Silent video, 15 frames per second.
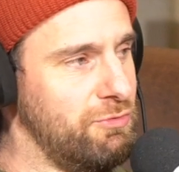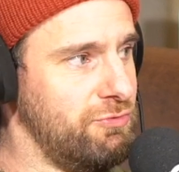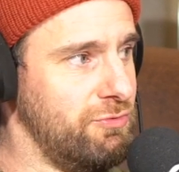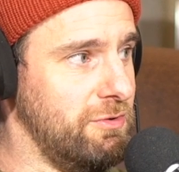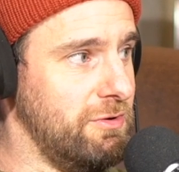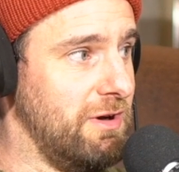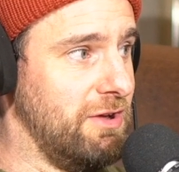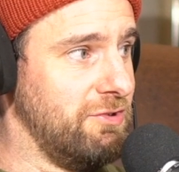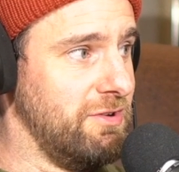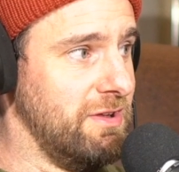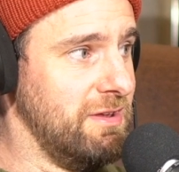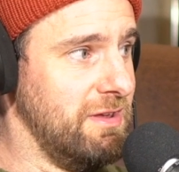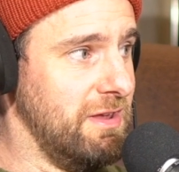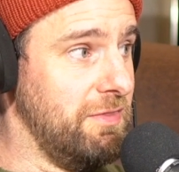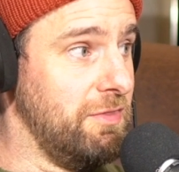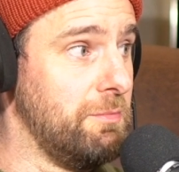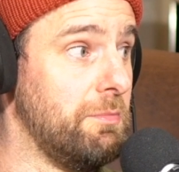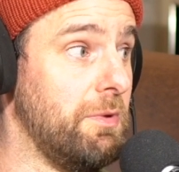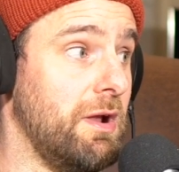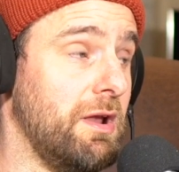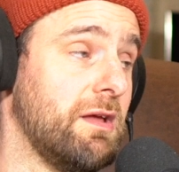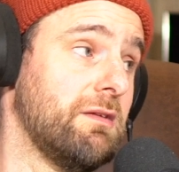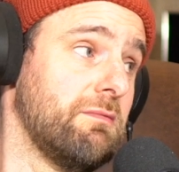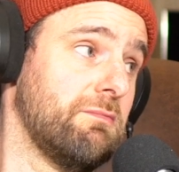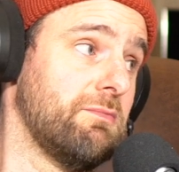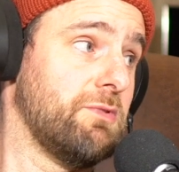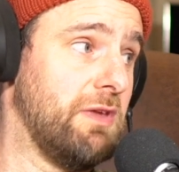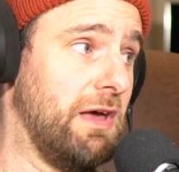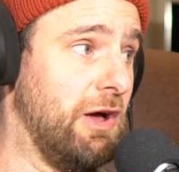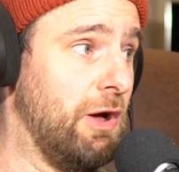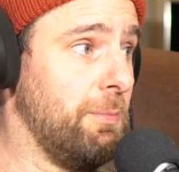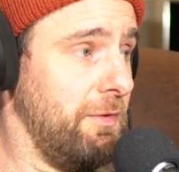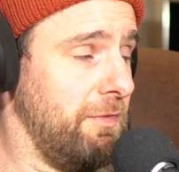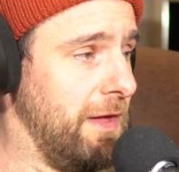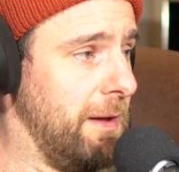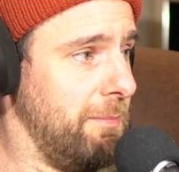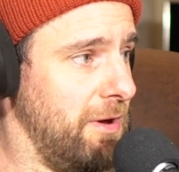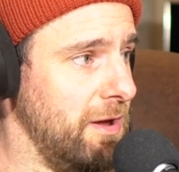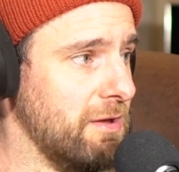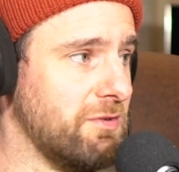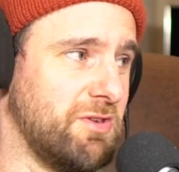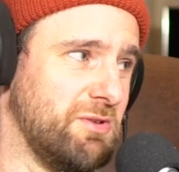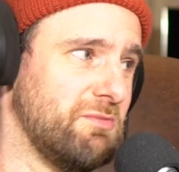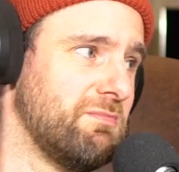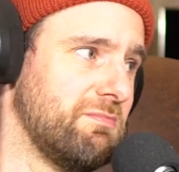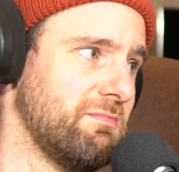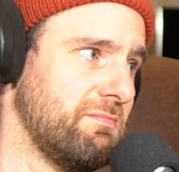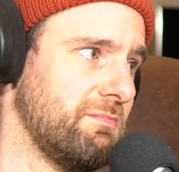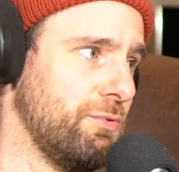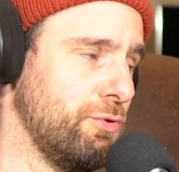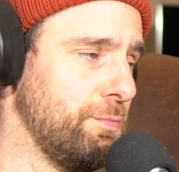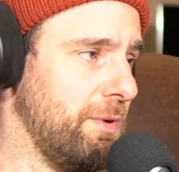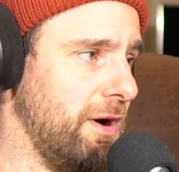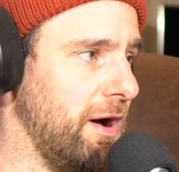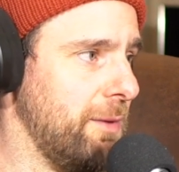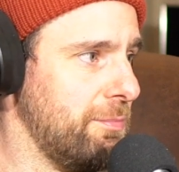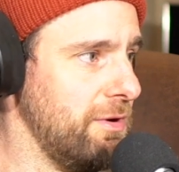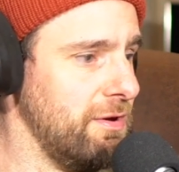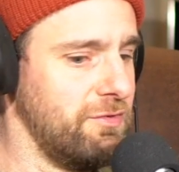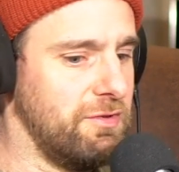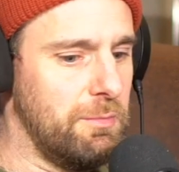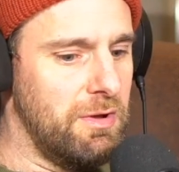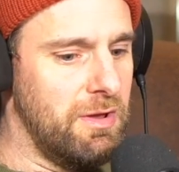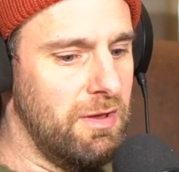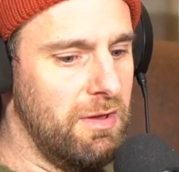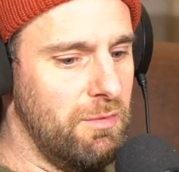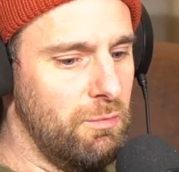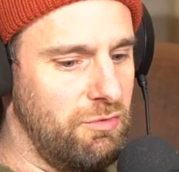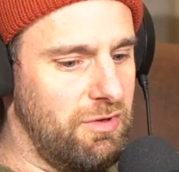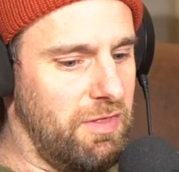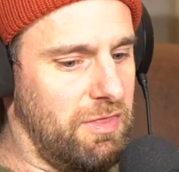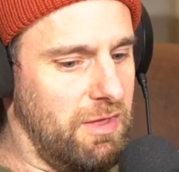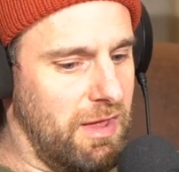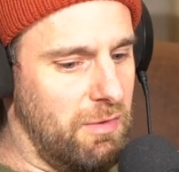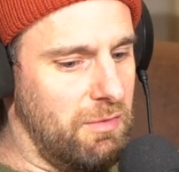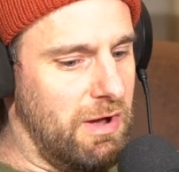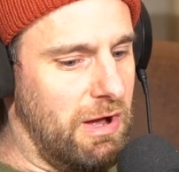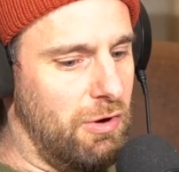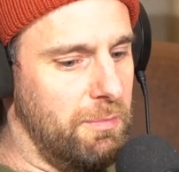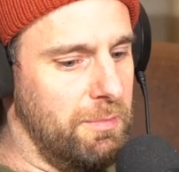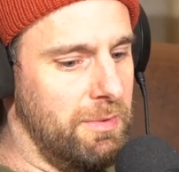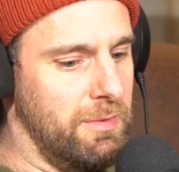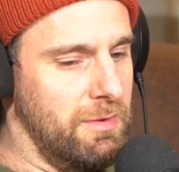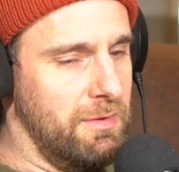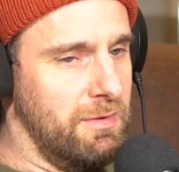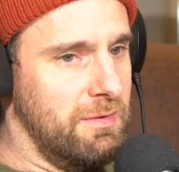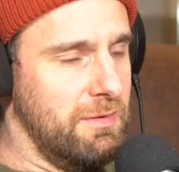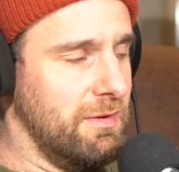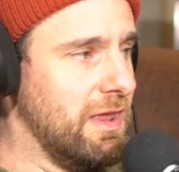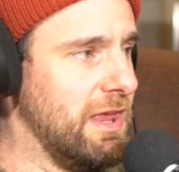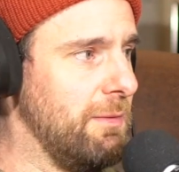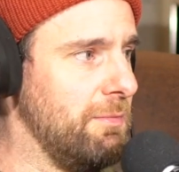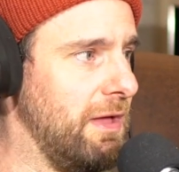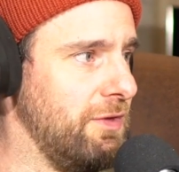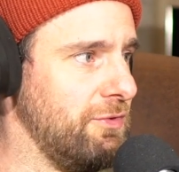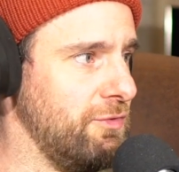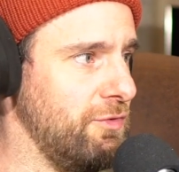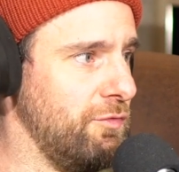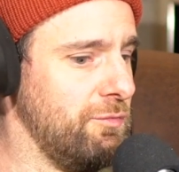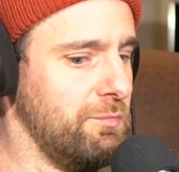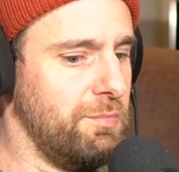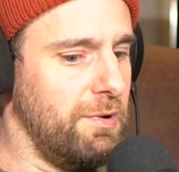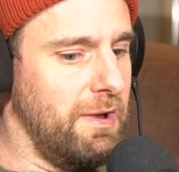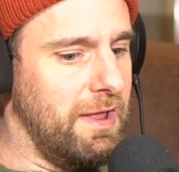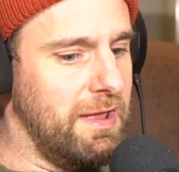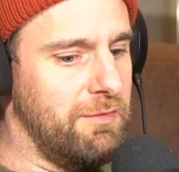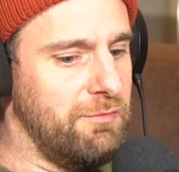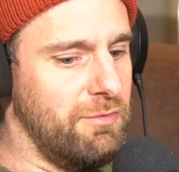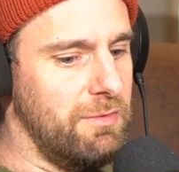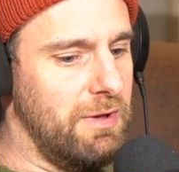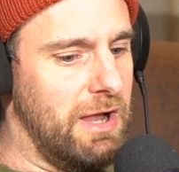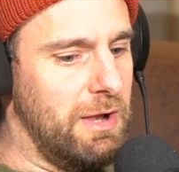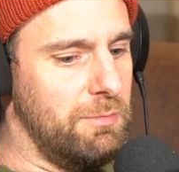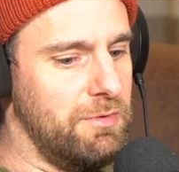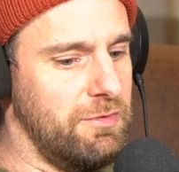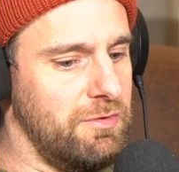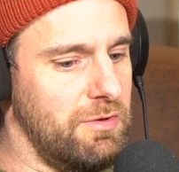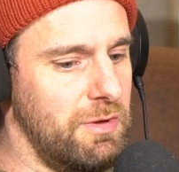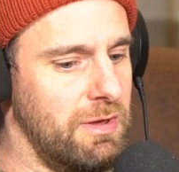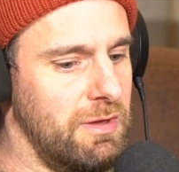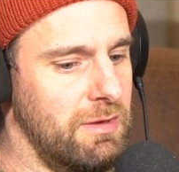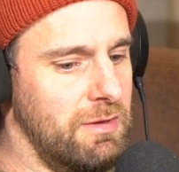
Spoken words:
shorter actually in the Mullet setup on that bike. So ballpark pretty similar, which I think it will help keep that sort of playful element to it.